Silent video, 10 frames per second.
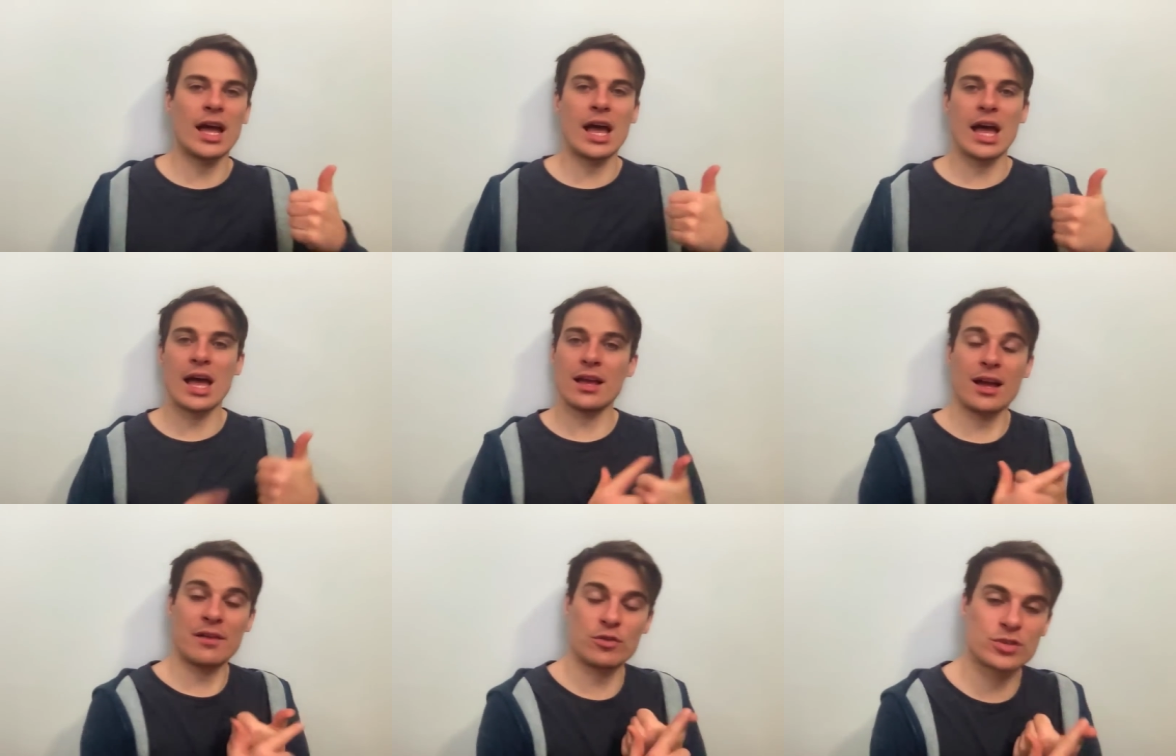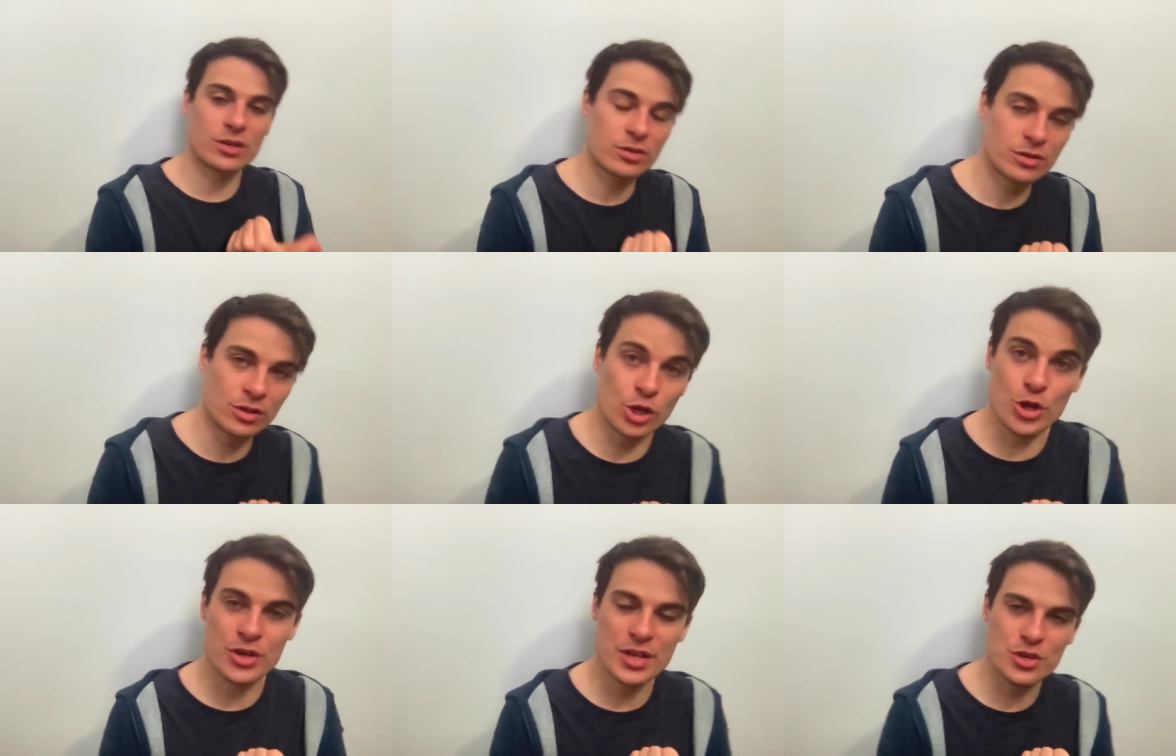uh, I've also
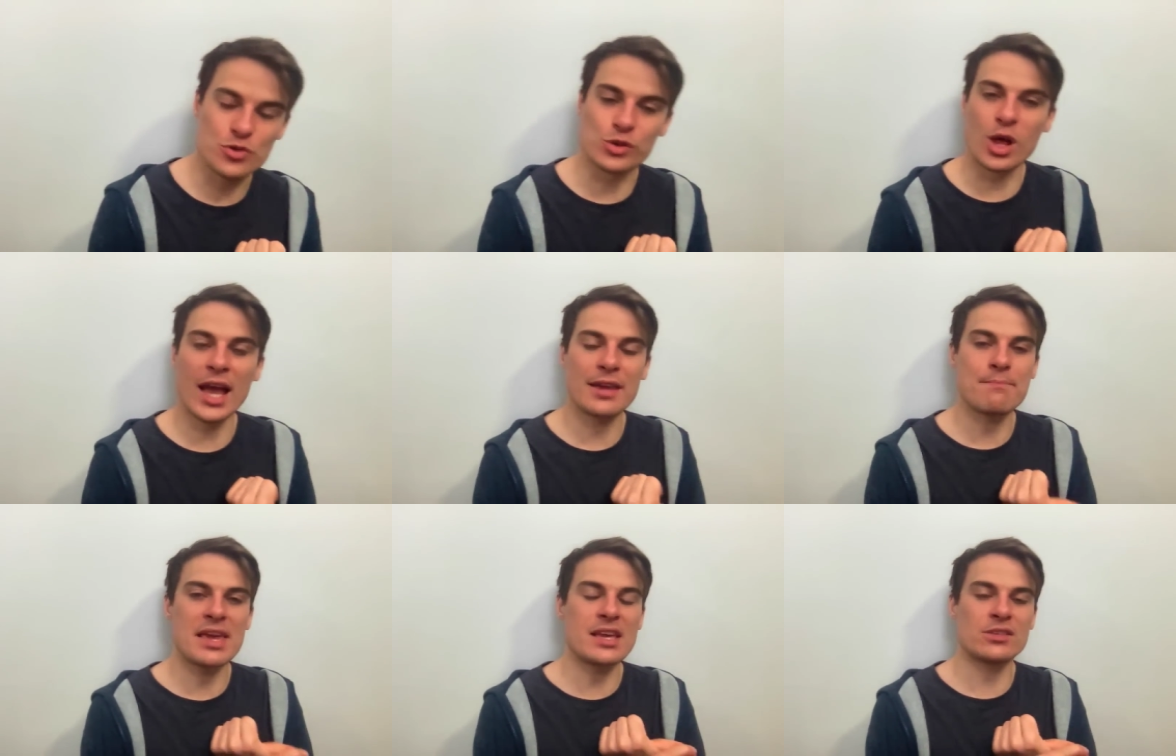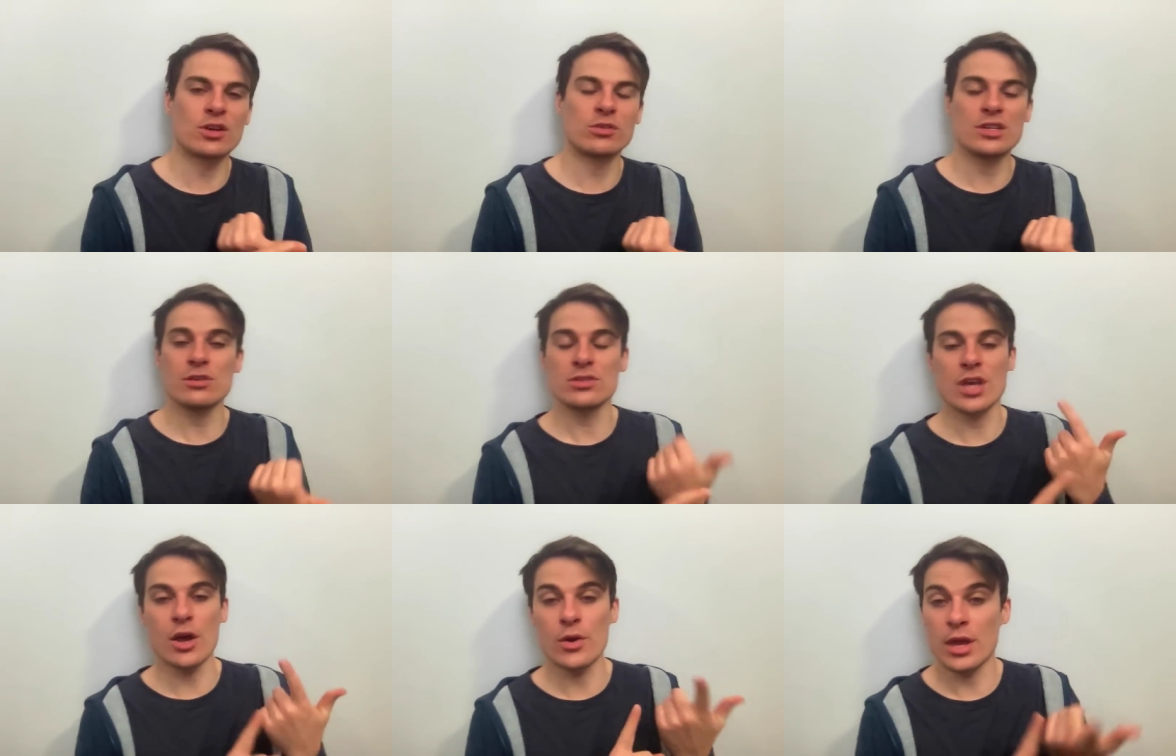learned that you like me insulting you,
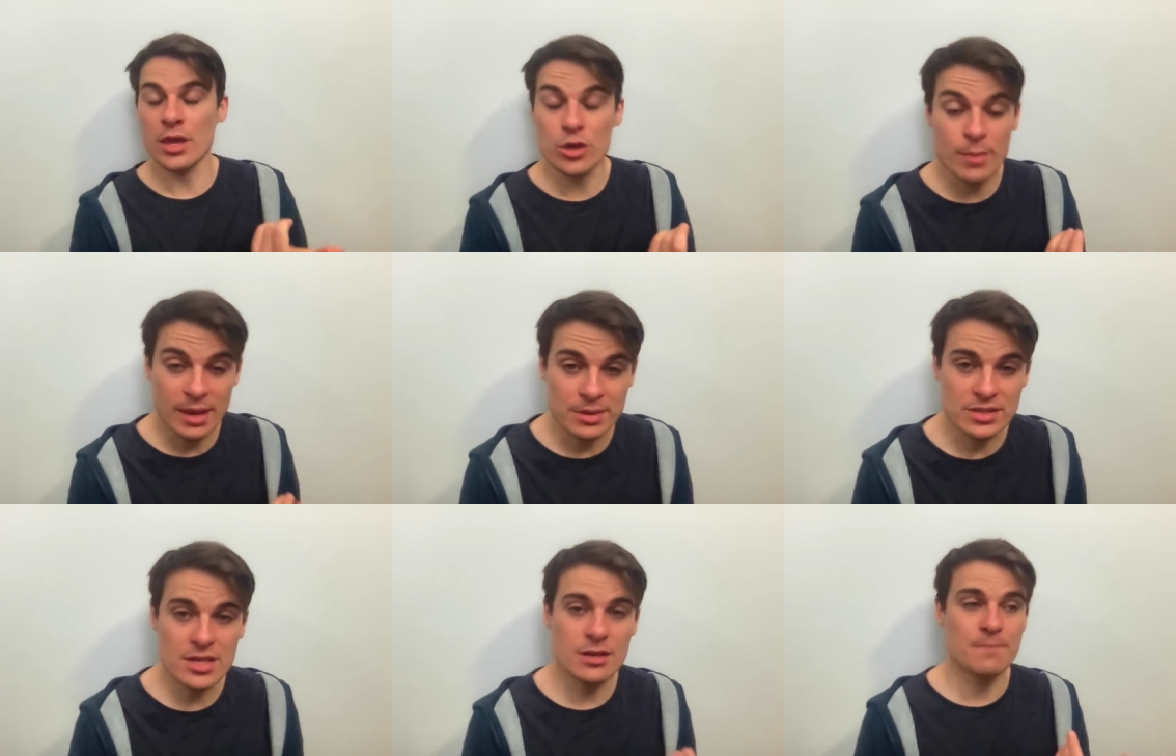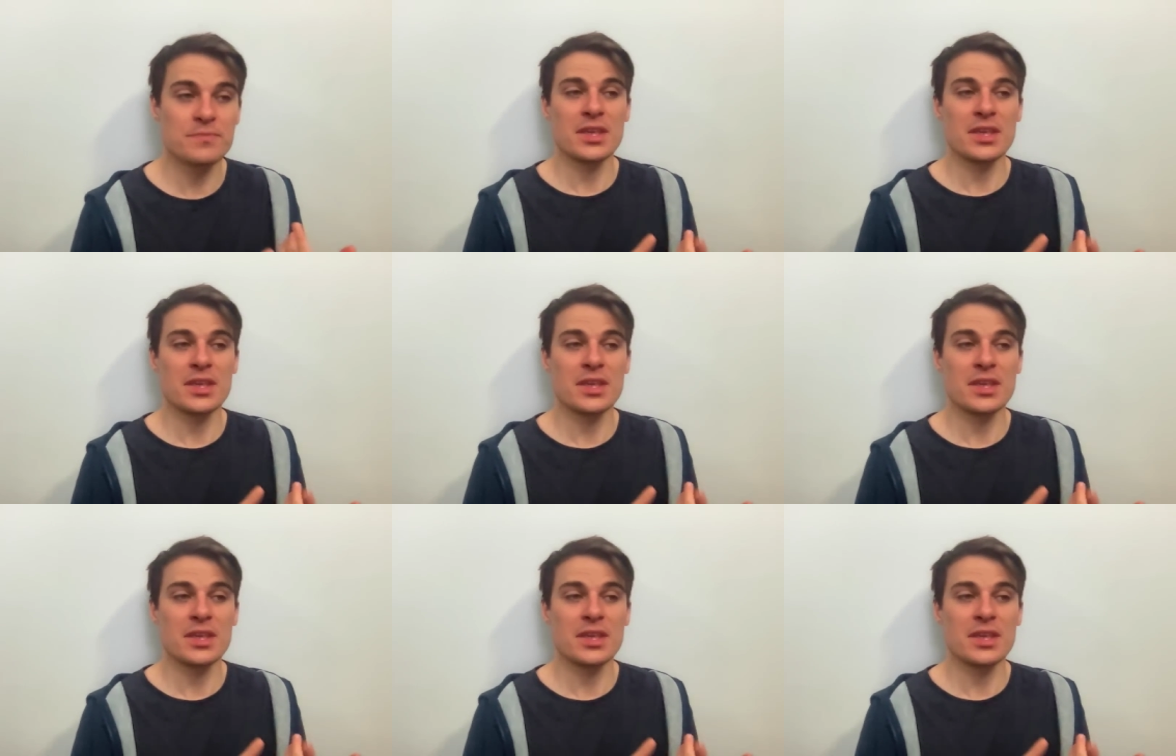so you make me sick.